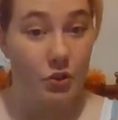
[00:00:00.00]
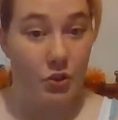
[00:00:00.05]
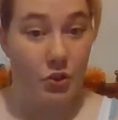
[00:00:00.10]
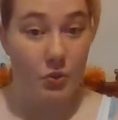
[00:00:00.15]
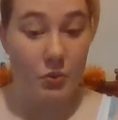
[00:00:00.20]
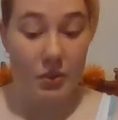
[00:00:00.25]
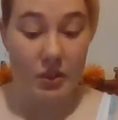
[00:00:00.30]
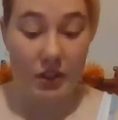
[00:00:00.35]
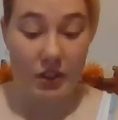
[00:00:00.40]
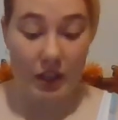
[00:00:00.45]

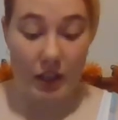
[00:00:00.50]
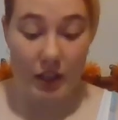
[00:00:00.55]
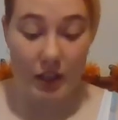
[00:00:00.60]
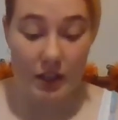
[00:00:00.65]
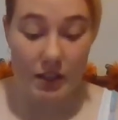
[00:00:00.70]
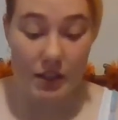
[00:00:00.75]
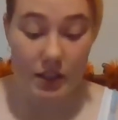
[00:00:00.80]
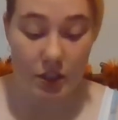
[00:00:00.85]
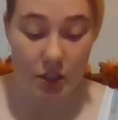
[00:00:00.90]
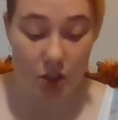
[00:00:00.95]
do with
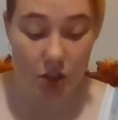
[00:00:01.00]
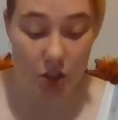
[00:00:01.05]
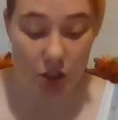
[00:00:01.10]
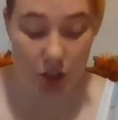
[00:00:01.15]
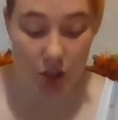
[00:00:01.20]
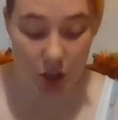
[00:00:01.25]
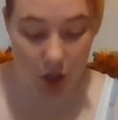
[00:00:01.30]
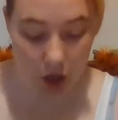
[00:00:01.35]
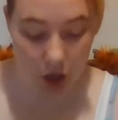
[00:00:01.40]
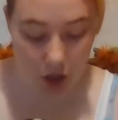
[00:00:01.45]
these, you
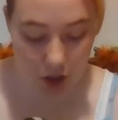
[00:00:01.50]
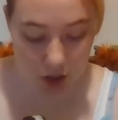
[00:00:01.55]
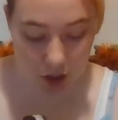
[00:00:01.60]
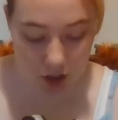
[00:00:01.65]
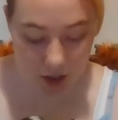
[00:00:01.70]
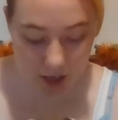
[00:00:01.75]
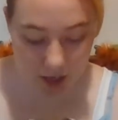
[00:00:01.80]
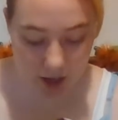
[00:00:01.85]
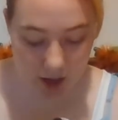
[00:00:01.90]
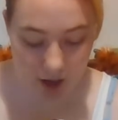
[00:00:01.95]

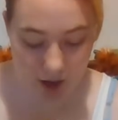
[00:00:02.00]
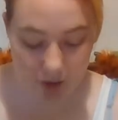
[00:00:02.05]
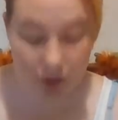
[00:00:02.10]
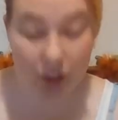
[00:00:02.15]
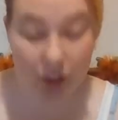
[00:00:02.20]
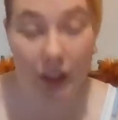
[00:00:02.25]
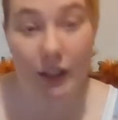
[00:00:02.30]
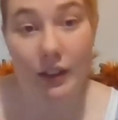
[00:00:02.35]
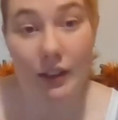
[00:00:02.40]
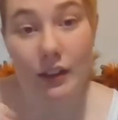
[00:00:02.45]
could have
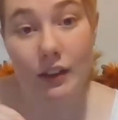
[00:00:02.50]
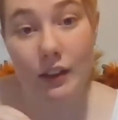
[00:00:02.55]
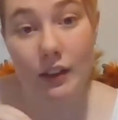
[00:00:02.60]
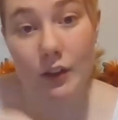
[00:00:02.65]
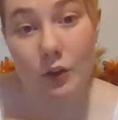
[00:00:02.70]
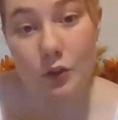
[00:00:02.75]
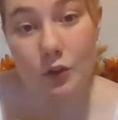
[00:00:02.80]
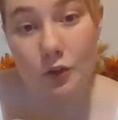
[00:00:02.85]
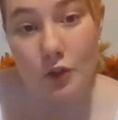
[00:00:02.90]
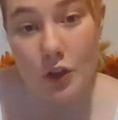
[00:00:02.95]
like a
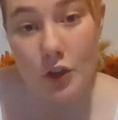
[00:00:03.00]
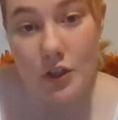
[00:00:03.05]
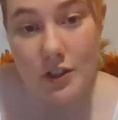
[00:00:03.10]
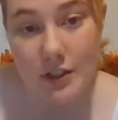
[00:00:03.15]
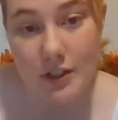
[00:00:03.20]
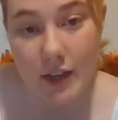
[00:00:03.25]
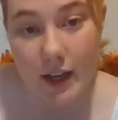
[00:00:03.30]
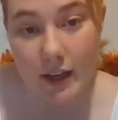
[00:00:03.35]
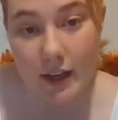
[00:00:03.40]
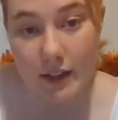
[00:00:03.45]
little
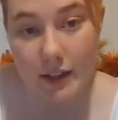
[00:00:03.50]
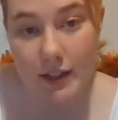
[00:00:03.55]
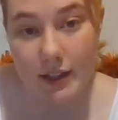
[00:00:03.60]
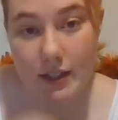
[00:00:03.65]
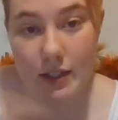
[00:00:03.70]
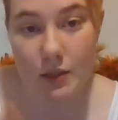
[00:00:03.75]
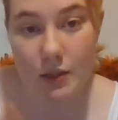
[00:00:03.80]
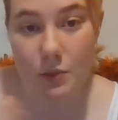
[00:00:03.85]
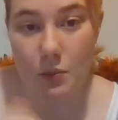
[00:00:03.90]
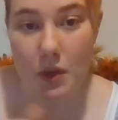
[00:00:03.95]
first aid
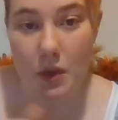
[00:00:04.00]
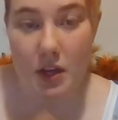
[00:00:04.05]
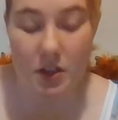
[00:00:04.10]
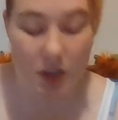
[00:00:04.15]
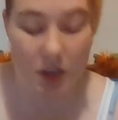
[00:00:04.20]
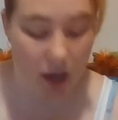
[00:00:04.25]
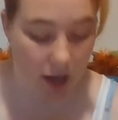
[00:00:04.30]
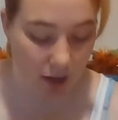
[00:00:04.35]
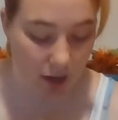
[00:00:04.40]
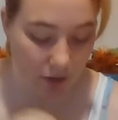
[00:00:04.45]
kit where
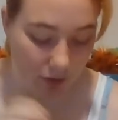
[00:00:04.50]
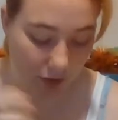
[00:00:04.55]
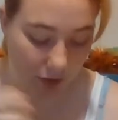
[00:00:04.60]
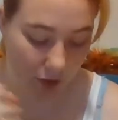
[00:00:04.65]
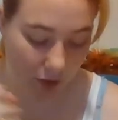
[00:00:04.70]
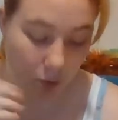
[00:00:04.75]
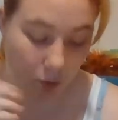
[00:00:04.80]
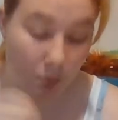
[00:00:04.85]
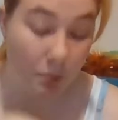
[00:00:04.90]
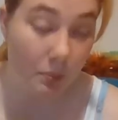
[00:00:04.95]
you have
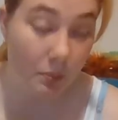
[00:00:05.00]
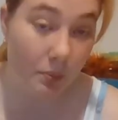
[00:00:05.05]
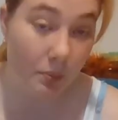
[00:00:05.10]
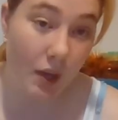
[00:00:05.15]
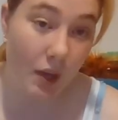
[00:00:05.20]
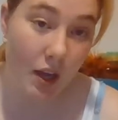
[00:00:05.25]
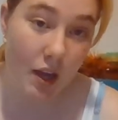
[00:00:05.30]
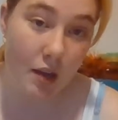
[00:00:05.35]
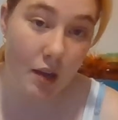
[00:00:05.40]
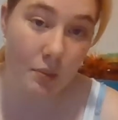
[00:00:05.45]
little
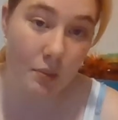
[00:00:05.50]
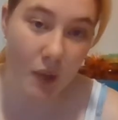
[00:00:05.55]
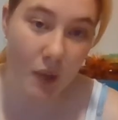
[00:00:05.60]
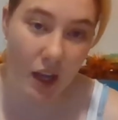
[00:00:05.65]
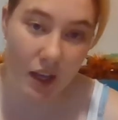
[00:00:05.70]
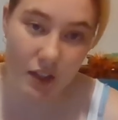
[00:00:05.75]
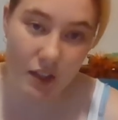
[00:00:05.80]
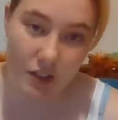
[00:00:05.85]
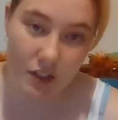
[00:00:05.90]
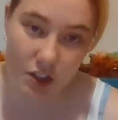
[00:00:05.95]

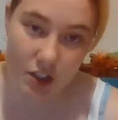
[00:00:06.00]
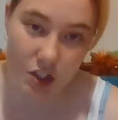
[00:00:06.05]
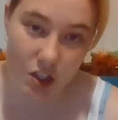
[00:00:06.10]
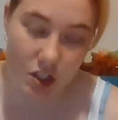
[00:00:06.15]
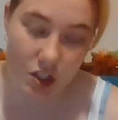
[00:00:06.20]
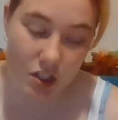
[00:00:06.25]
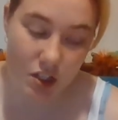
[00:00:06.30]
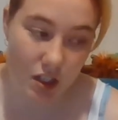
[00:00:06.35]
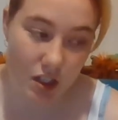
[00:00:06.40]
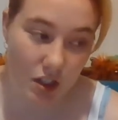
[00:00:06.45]

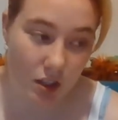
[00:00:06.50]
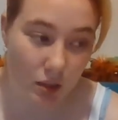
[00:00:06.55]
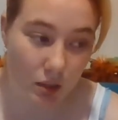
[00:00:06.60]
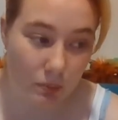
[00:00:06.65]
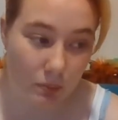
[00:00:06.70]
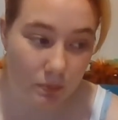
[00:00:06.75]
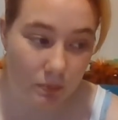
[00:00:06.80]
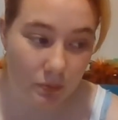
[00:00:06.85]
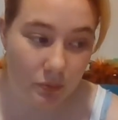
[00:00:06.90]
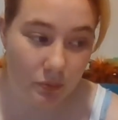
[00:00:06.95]
bandages in them,
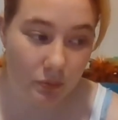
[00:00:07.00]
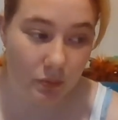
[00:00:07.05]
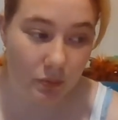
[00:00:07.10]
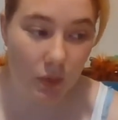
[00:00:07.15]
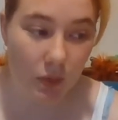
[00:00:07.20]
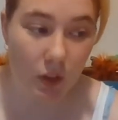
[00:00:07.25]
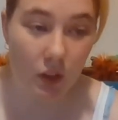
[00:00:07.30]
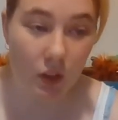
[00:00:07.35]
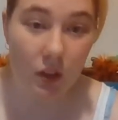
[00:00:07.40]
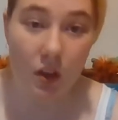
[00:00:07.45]

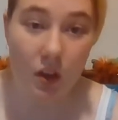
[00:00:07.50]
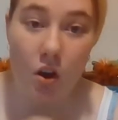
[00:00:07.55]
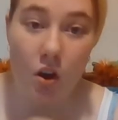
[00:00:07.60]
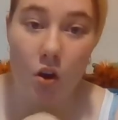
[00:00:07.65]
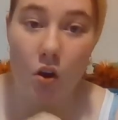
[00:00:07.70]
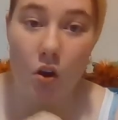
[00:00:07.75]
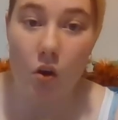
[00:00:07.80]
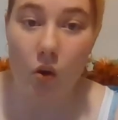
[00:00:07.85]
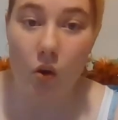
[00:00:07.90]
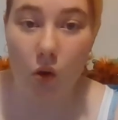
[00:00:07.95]

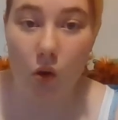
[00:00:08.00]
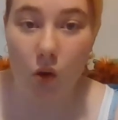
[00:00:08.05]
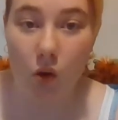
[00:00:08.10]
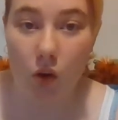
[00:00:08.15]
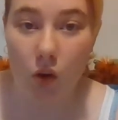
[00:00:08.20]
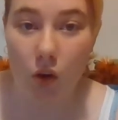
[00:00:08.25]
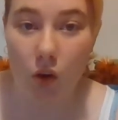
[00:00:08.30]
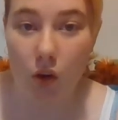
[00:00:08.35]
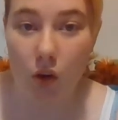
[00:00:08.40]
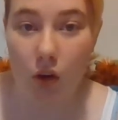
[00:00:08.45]

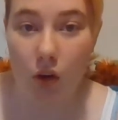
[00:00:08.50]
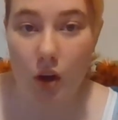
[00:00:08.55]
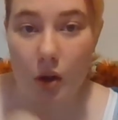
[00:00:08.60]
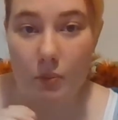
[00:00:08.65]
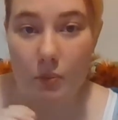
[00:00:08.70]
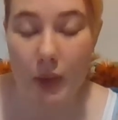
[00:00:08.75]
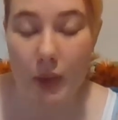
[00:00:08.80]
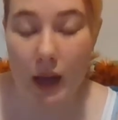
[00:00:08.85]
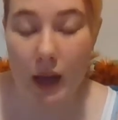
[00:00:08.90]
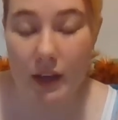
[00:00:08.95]
or
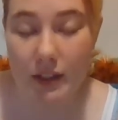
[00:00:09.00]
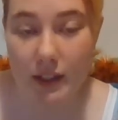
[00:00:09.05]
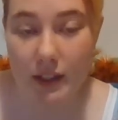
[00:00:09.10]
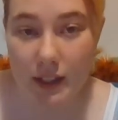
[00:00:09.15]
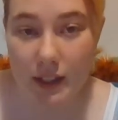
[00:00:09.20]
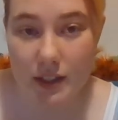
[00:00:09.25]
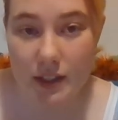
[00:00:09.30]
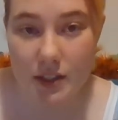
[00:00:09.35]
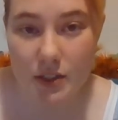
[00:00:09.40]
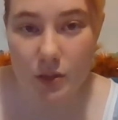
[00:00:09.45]

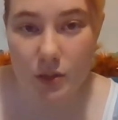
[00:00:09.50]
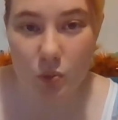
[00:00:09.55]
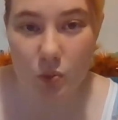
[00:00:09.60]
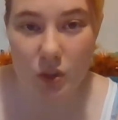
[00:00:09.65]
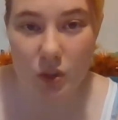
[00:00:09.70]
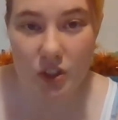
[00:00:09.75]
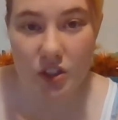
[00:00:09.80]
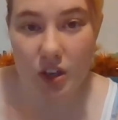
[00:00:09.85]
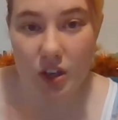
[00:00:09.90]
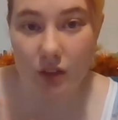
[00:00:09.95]
band-aids,
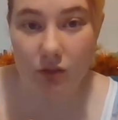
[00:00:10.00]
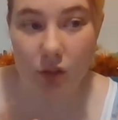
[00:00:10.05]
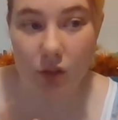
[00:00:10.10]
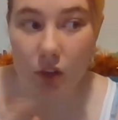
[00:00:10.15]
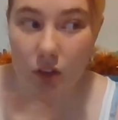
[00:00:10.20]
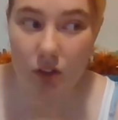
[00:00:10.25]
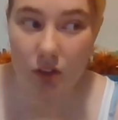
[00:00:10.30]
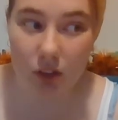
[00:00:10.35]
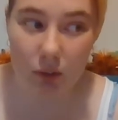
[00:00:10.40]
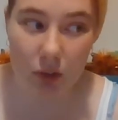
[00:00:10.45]
which I've
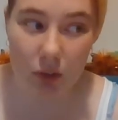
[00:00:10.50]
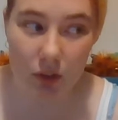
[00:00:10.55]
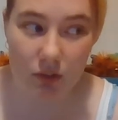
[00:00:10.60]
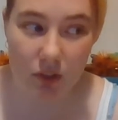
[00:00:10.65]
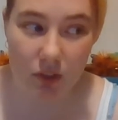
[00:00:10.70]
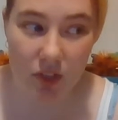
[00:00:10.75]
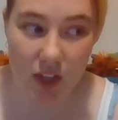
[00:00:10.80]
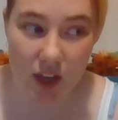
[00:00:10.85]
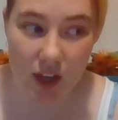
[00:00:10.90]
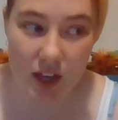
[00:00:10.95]
got some over
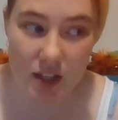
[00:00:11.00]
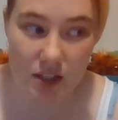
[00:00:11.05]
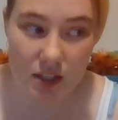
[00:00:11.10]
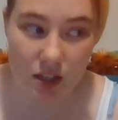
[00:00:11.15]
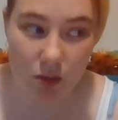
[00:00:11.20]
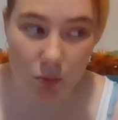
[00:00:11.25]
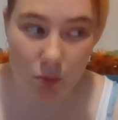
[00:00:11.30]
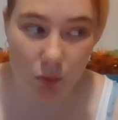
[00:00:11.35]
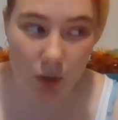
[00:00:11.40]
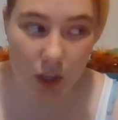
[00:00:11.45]
there
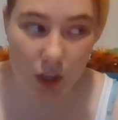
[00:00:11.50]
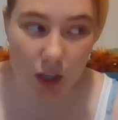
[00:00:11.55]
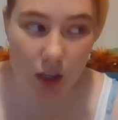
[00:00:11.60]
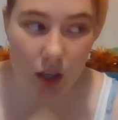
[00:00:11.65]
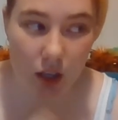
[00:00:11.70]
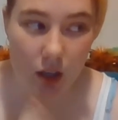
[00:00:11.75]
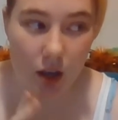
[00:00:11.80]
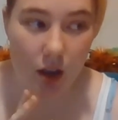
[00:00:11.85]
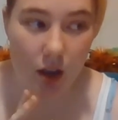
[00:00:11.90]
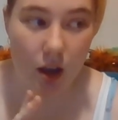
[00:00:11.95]
somewhere,
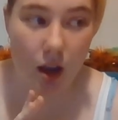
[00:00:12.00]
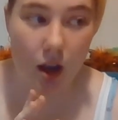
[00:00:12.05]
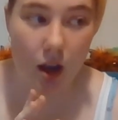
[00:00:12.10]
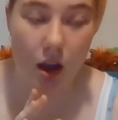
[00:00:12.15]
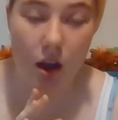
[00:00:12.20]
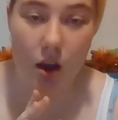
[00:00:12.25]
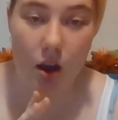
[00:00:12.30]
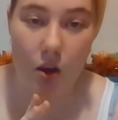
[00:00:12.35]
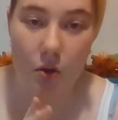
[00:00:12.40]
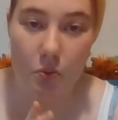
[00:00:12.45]

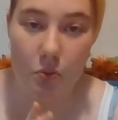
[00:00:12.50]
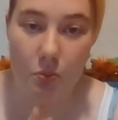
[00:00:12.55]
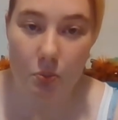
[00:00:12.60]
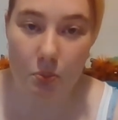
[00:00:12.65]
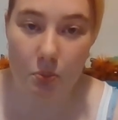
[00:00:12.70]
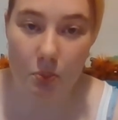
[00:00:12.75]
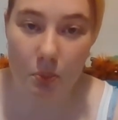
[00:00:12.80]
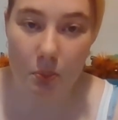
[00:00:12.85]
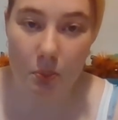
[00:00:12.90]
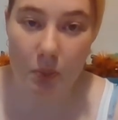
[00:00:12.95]

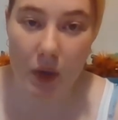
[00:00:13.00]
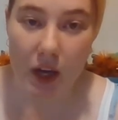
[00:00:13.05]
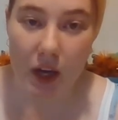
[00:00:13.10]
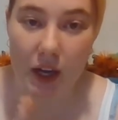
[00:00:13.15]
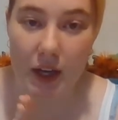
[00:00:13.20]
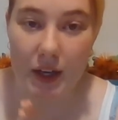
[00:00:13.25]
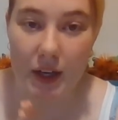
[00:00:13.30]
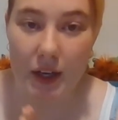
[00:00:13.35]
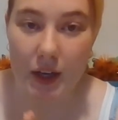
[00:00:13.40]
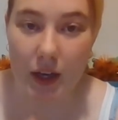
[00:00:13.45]

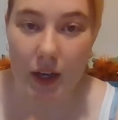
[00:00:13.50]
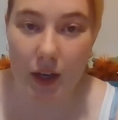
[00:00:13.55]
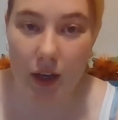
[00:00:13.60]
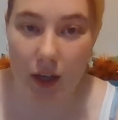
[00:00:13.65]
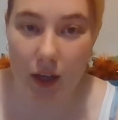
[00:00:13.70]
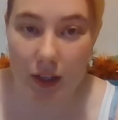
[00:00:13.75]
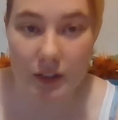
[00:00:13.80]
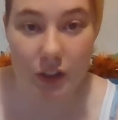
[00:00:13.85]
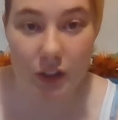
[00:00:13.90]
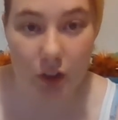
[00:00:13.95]
but
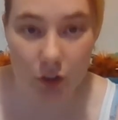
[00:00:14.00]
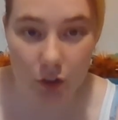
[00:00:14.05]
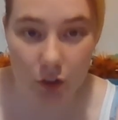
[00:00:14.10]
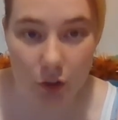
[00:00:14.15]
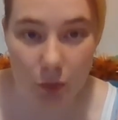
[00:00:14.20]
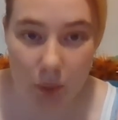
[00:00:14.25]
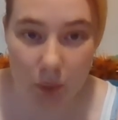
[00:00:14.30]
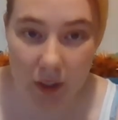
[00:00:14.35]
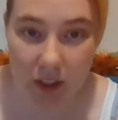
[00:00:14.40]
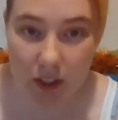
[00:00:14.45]
I don't
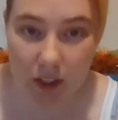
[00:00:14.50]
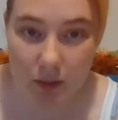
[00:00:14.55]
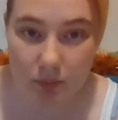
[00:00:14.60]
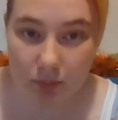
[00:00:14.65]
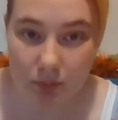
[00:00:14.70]
know where.